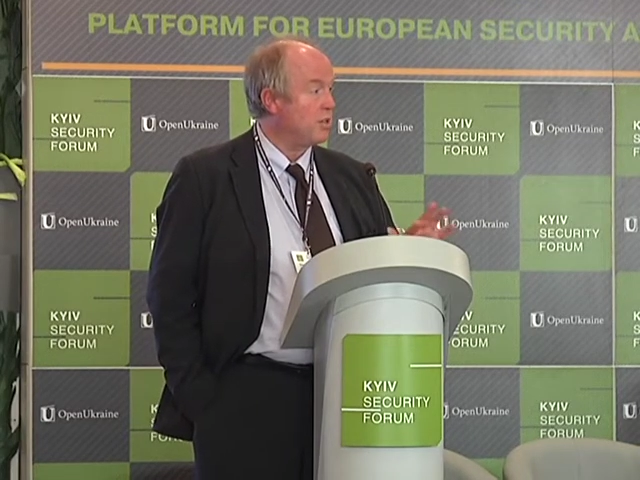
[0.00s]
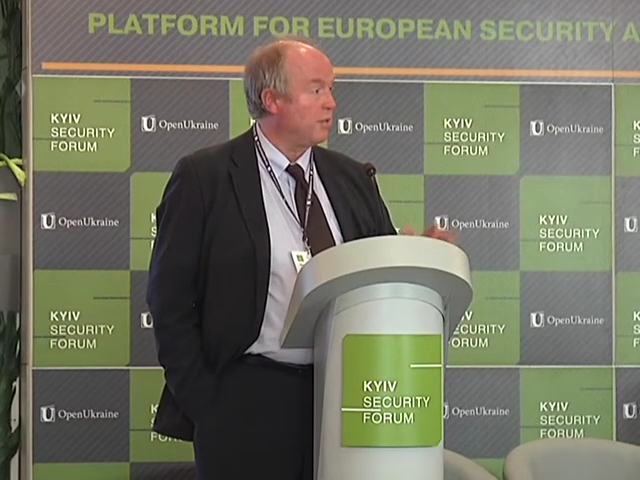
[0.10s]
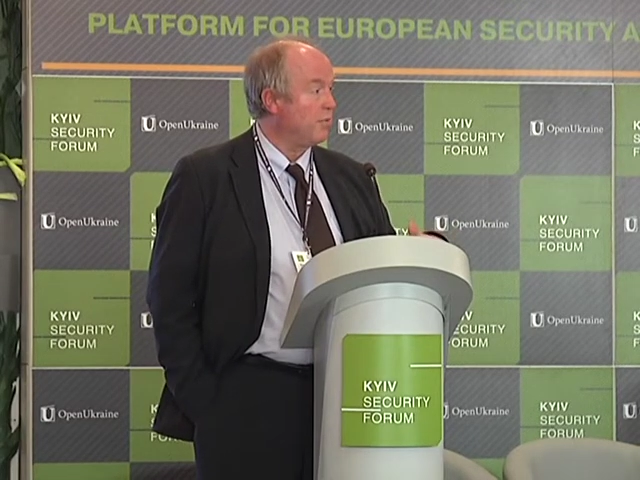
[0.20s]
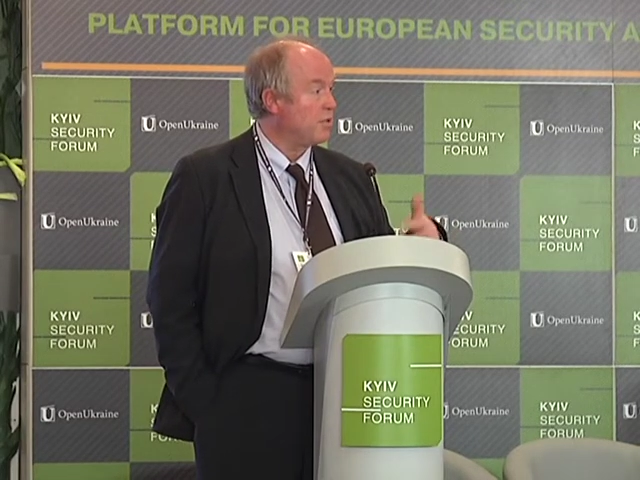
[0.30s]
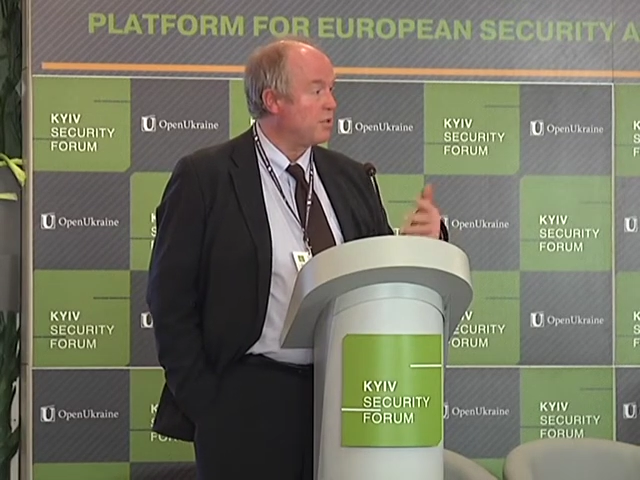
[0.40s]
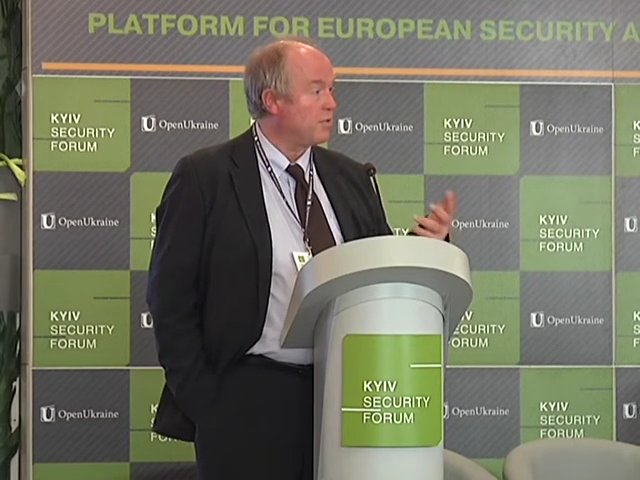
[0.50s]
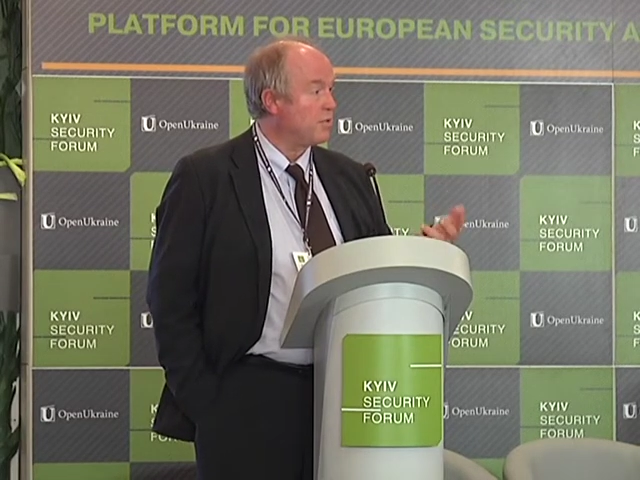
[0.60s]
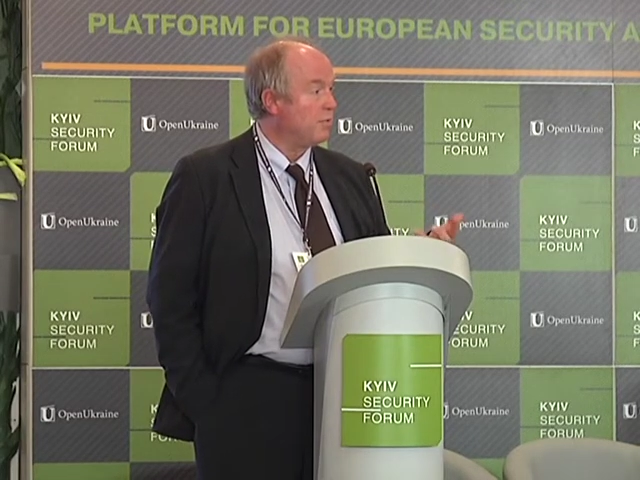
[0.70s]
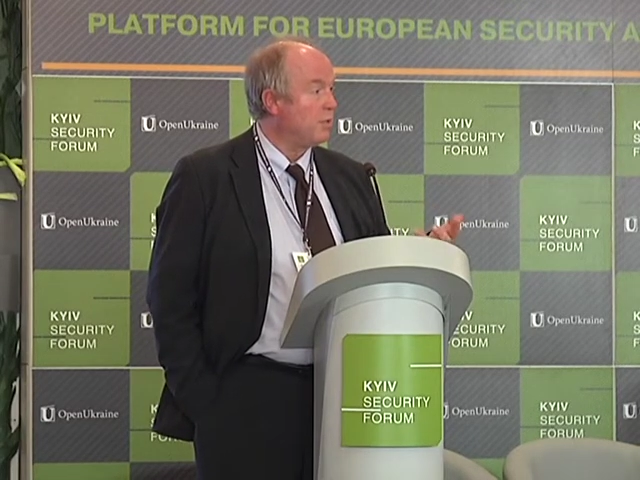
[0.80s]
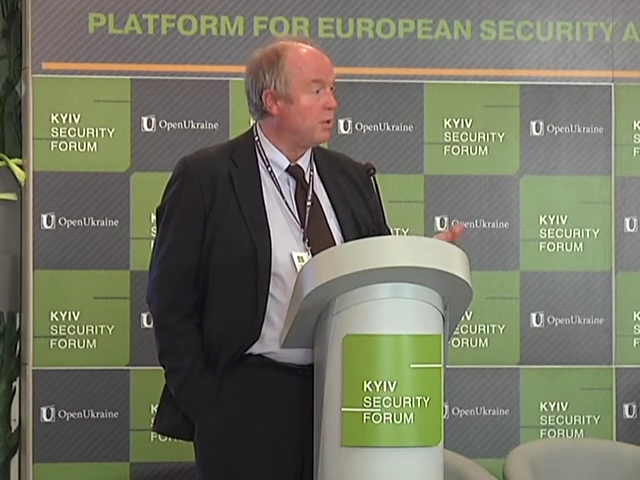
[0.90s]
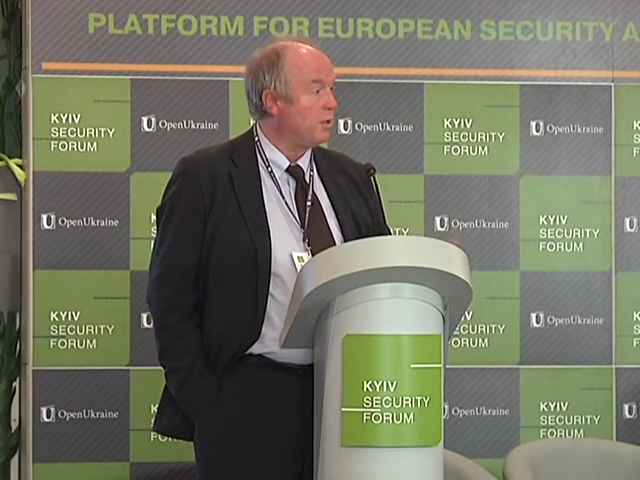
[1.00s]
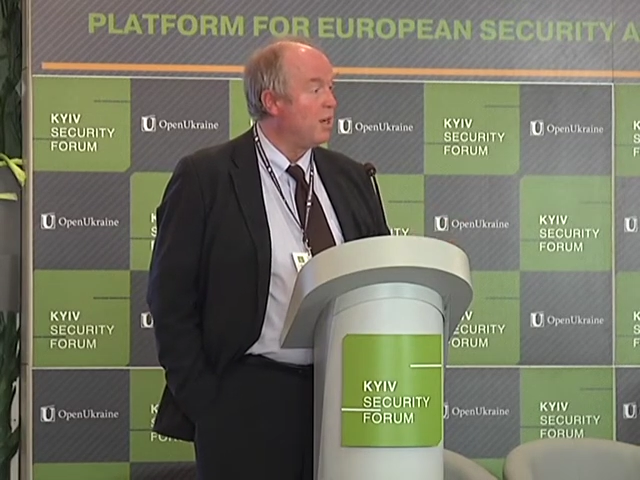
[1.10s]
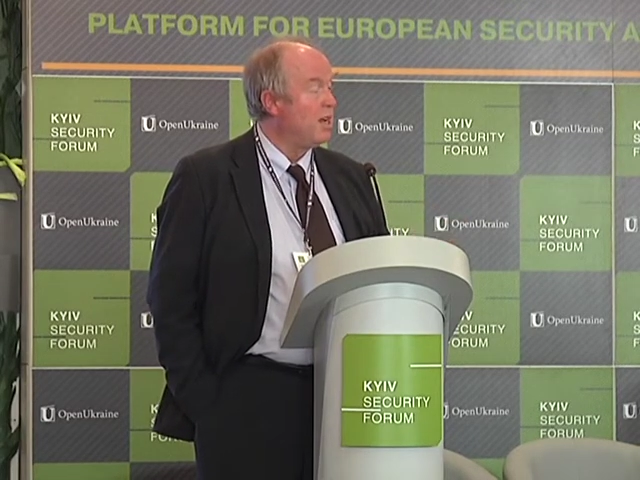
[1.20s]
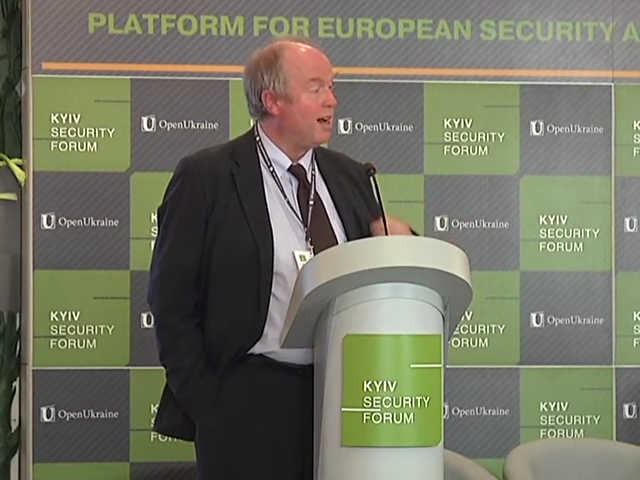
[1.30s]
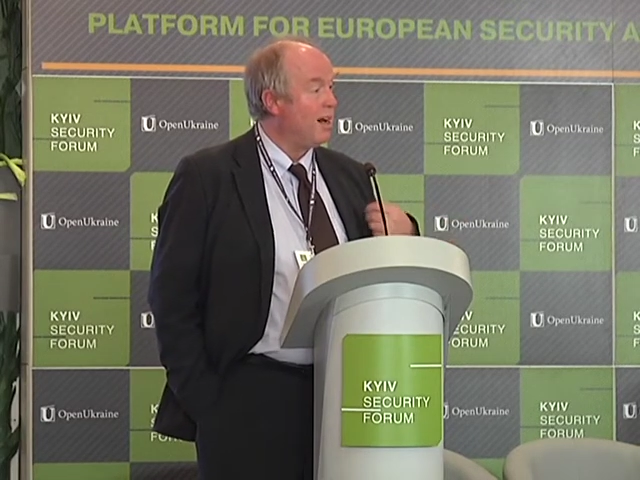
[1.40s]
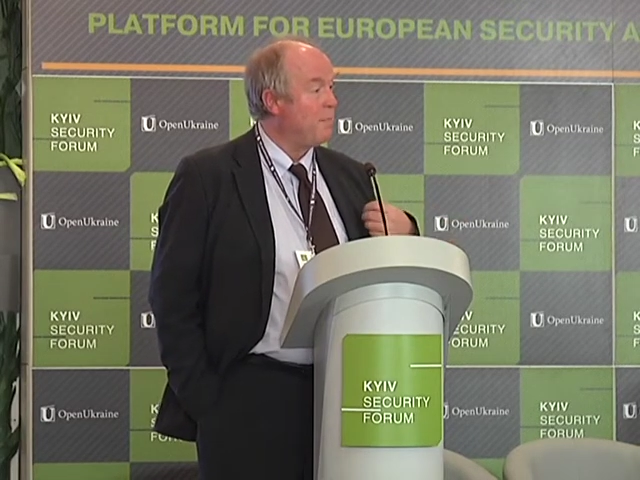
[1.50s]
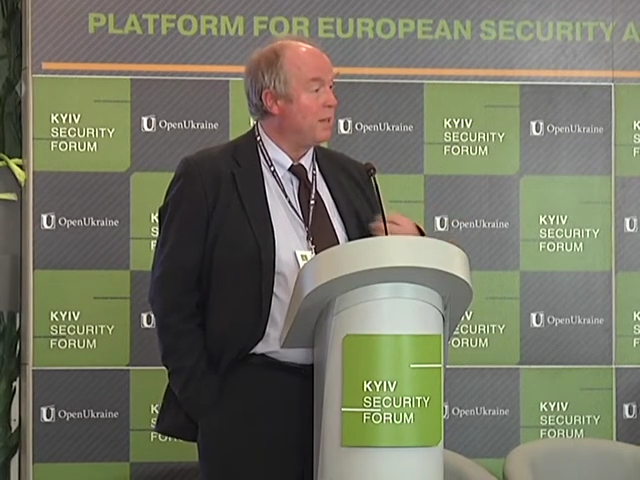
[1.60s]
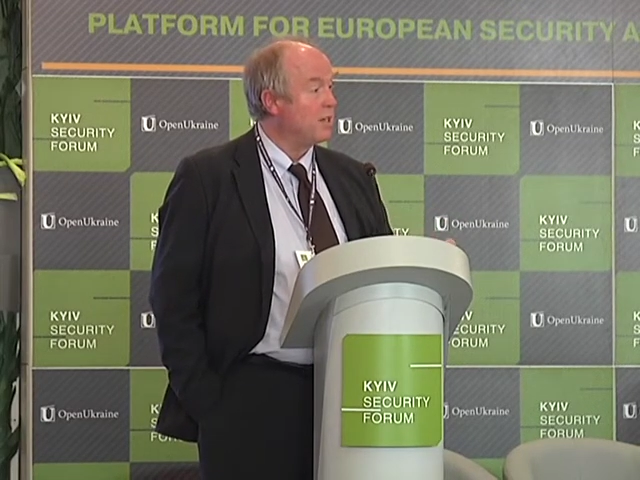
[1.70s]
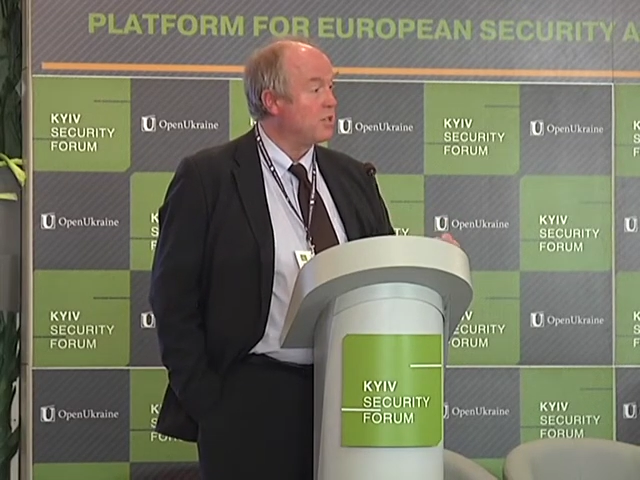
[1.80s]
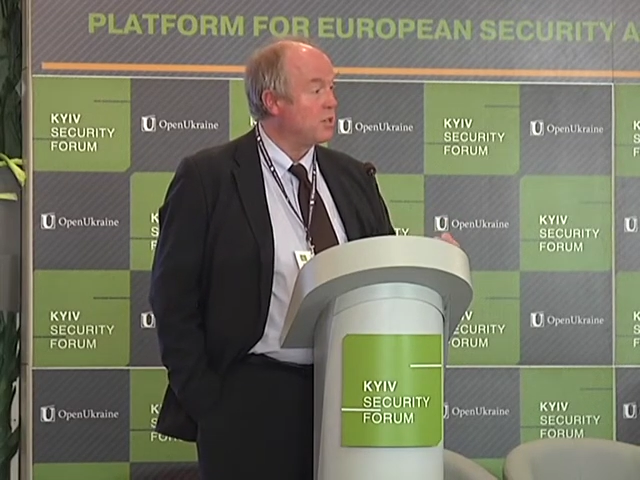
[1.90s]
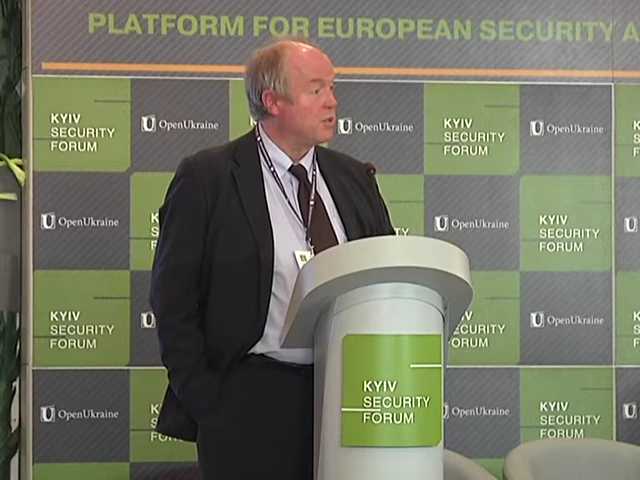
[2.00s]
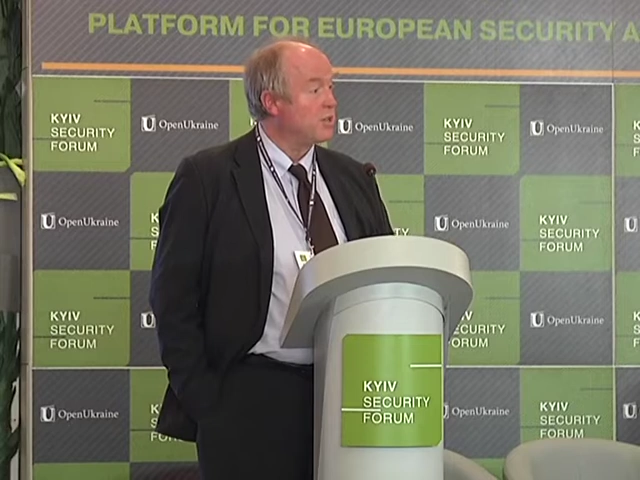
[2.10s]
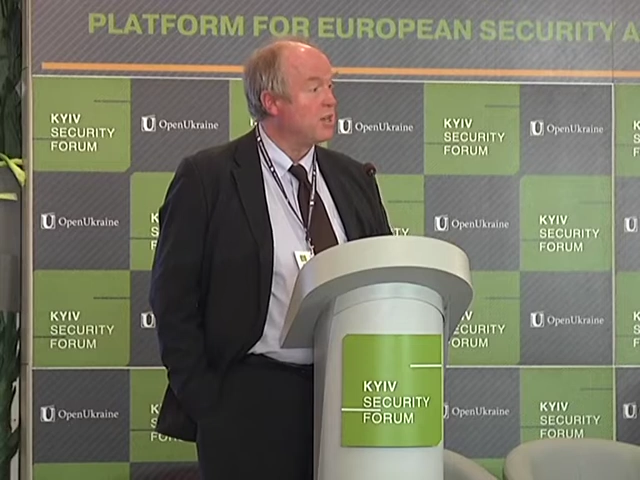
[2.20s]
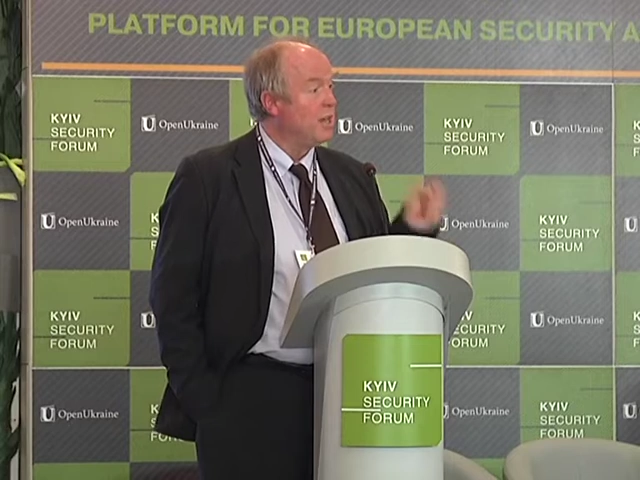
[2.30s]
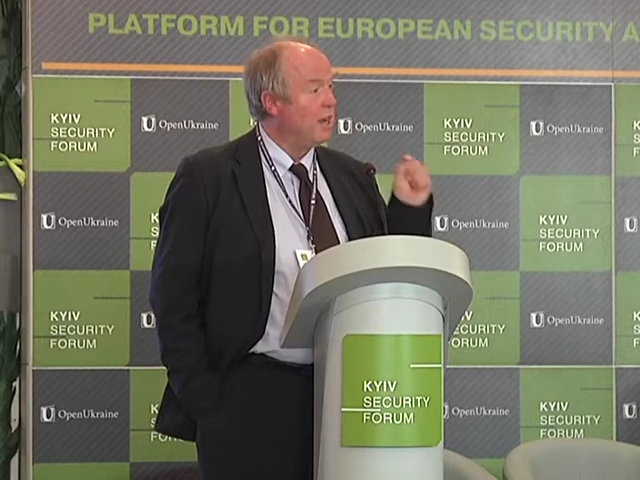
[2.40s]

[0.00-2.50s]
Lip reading: and the risk of civil war, are big issues,